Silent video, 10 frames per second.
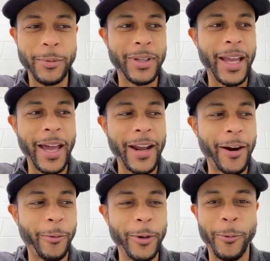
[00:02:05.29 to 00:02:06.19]
We had
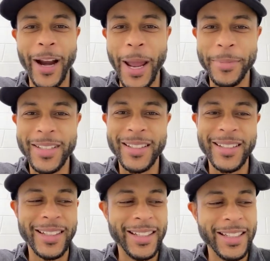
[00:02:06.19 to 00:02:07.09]
our, we wrapped
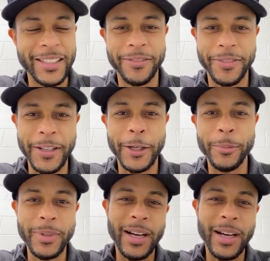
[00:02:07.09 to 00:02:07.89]
the film.